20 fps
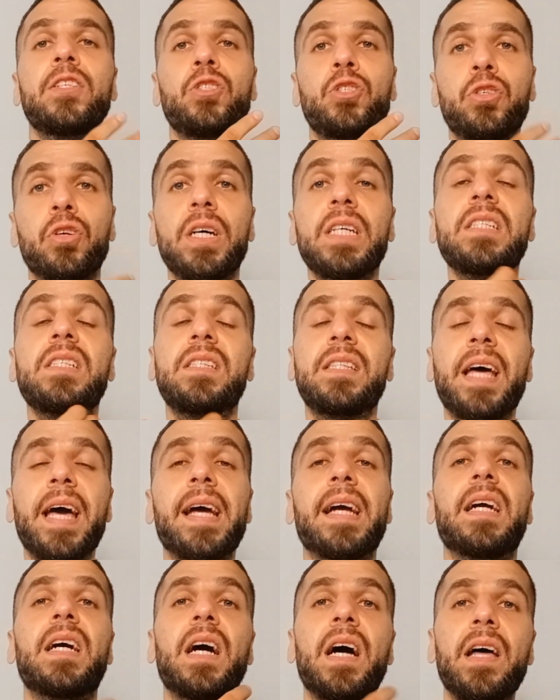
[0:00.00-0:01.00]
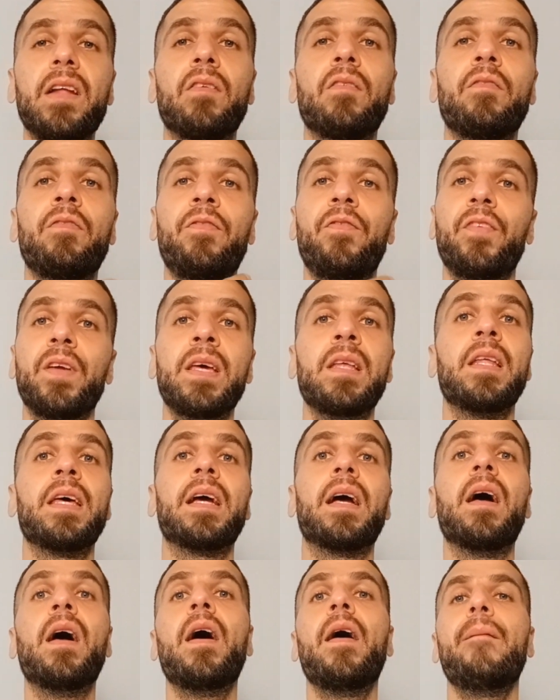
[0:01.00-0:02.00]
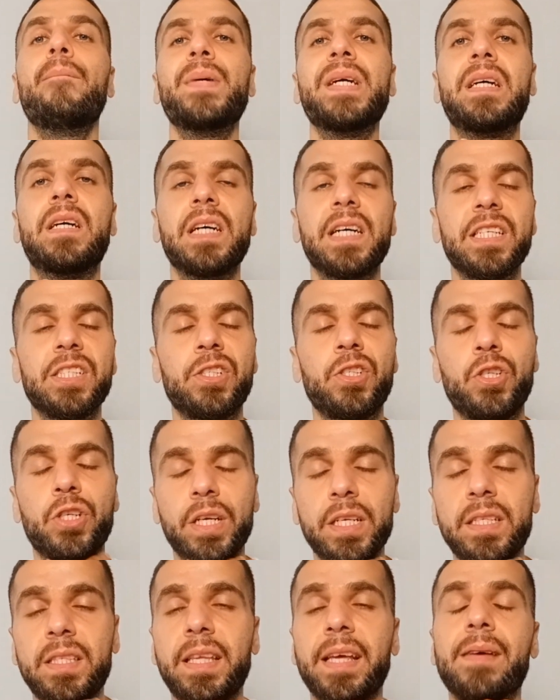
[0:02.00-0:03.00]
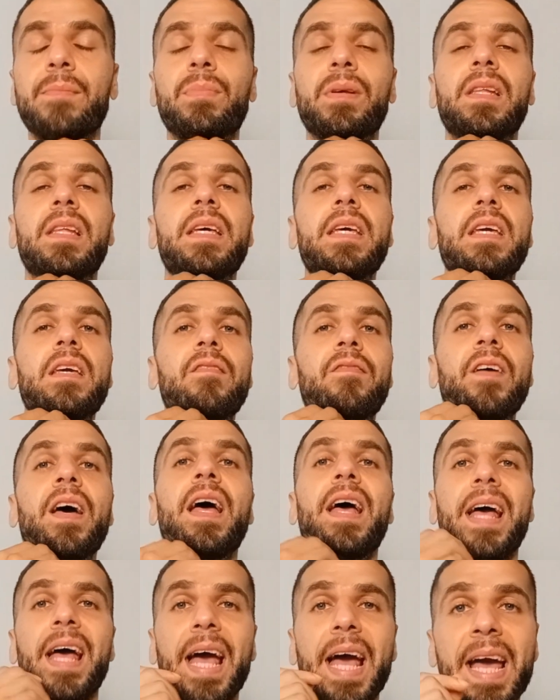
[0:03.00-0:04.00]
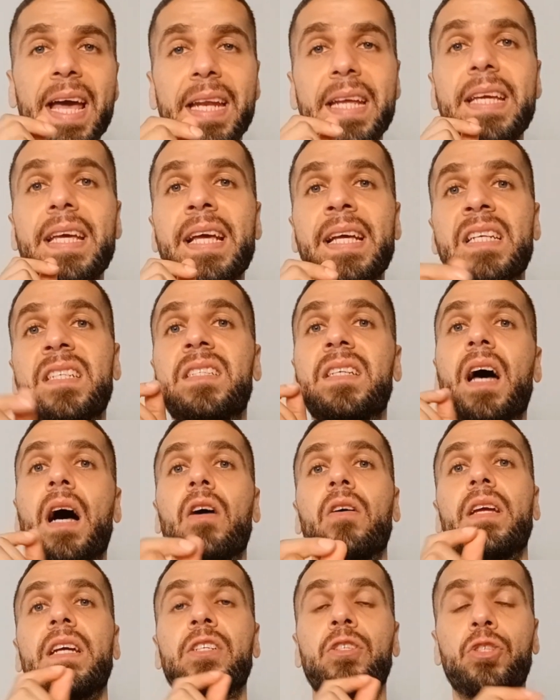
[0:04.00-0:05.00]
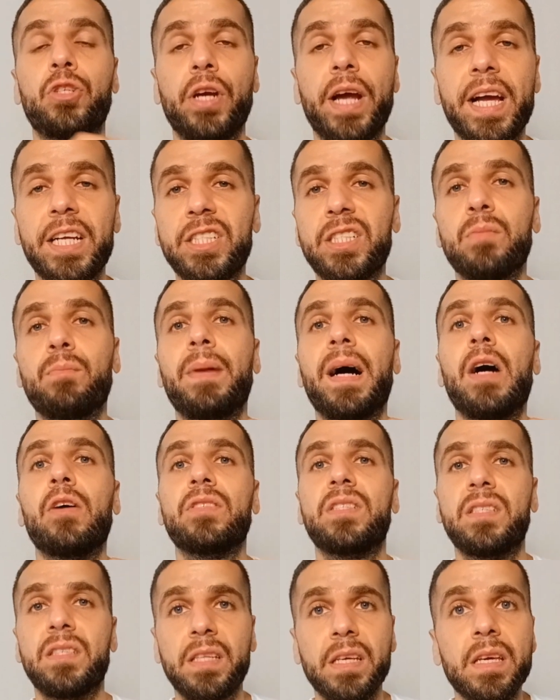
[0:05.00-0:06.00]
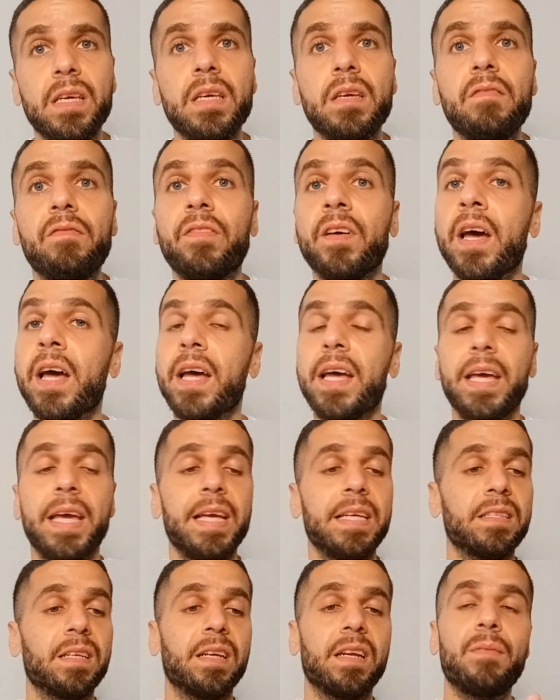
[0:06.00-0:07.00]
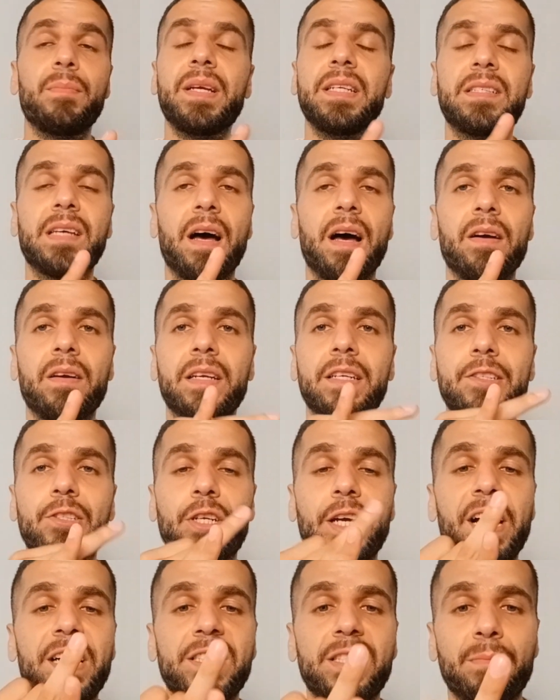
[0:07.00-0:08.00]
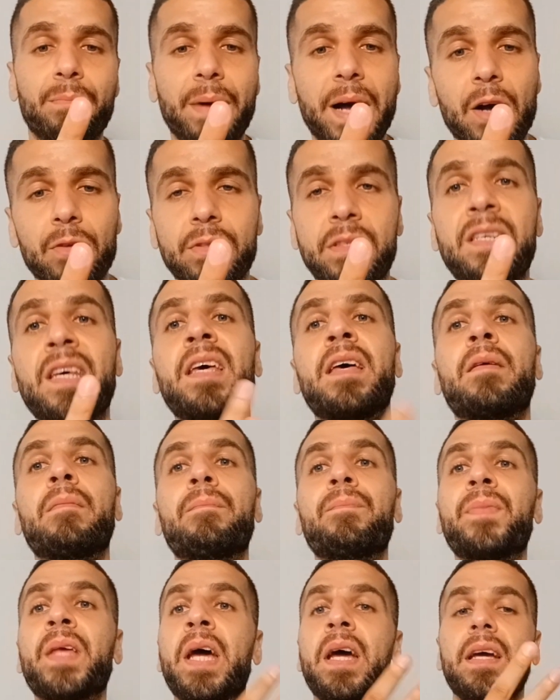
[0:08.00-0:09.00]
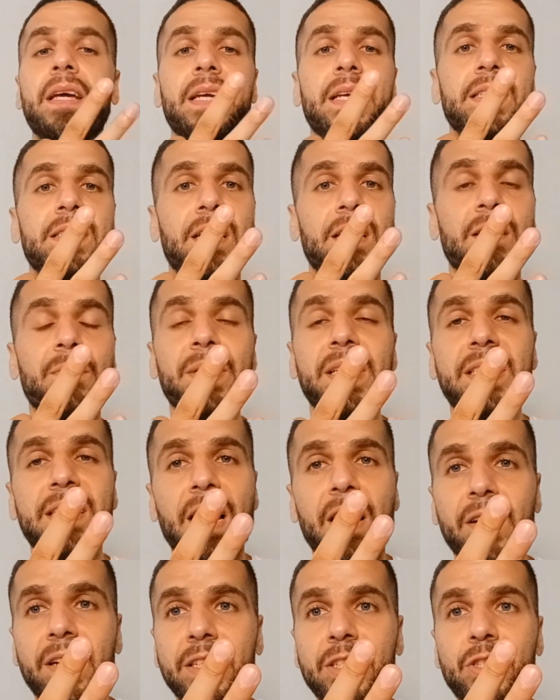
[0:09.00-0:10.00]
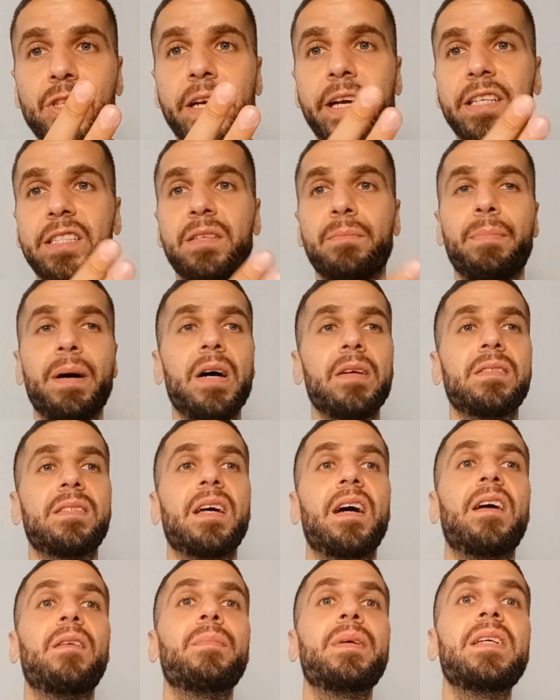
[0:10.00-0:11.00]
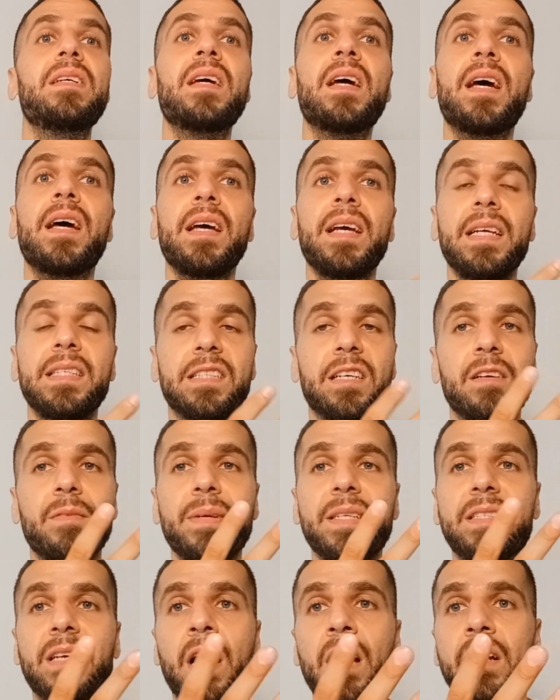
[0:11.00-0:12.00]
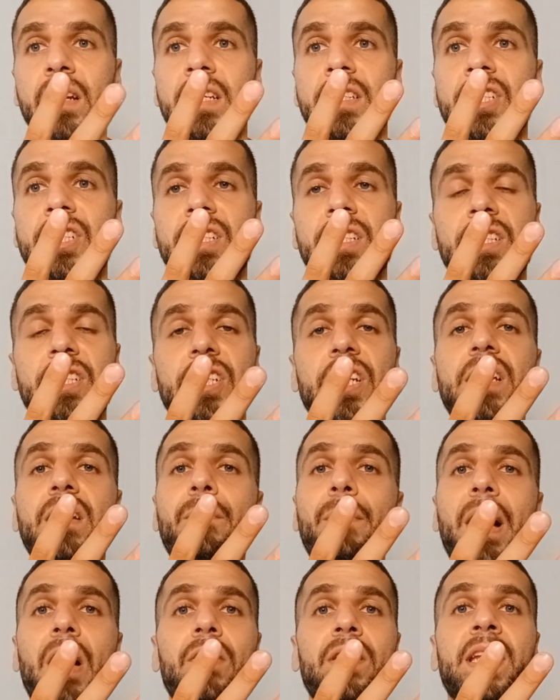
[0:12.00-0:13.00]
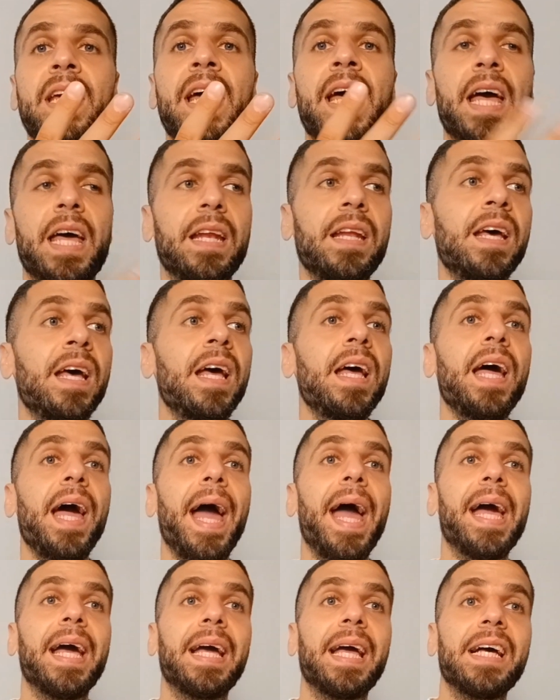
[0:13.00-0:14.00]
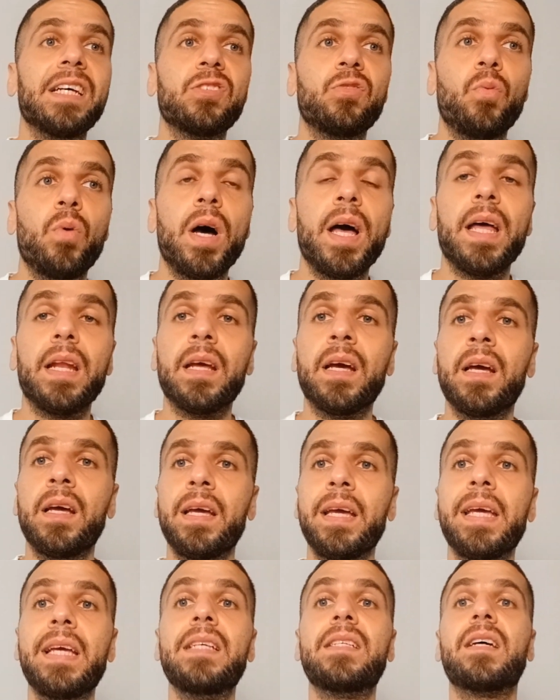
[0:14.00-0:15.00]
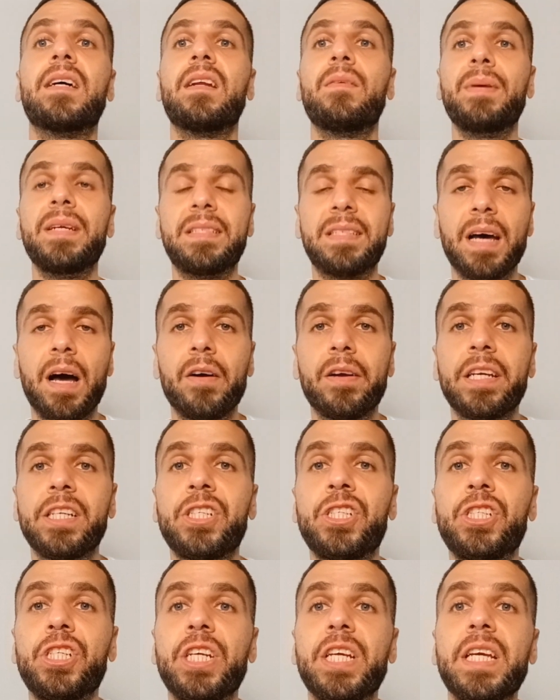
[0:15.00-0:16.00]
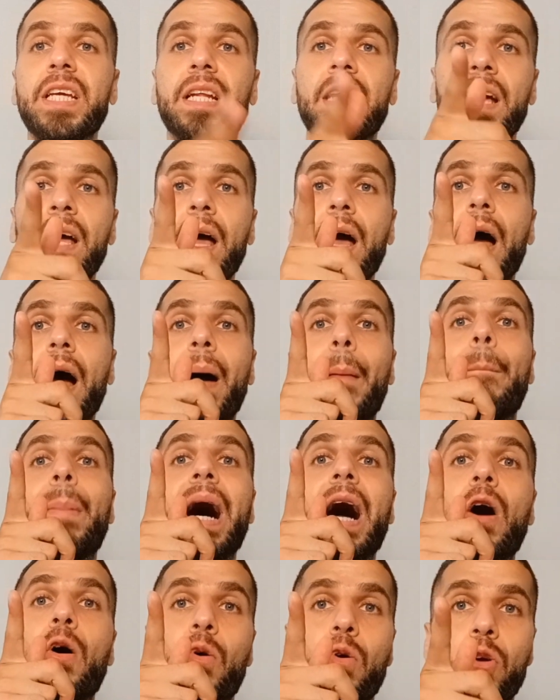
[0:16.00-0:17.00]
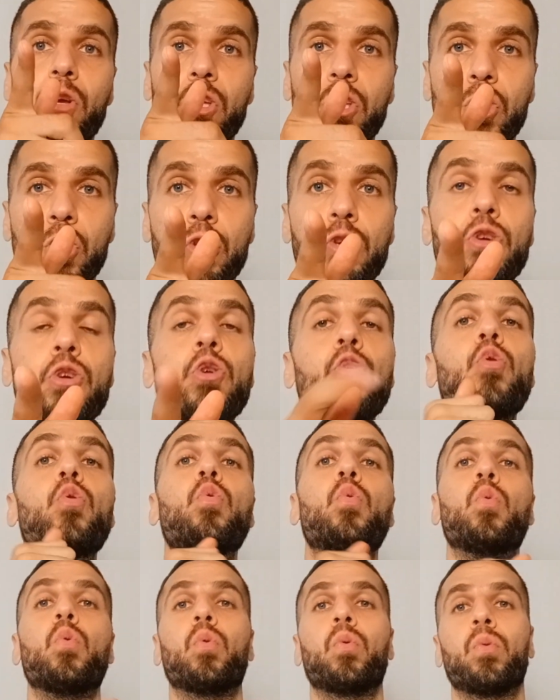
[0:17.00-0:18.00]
Trust that gut feeling because trust and believe Eddie is talking trash about Steve He's going to be talking trash about Tim. He's going to be talking trash about Tommy. He's going to be talking shit about Dan. And guess what? He's going to be talking shit about you.